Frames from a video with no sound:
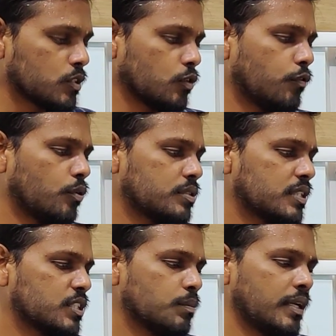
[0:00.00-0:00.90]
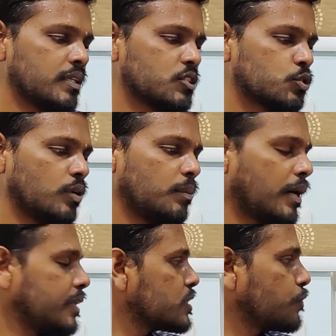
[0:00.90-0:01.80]
So 4, 6, minus 2 and
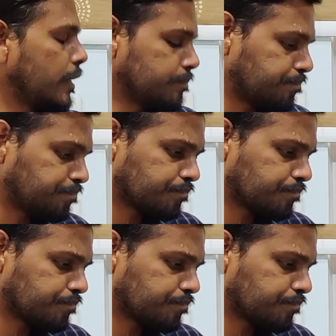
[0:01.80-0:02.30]
minus 5.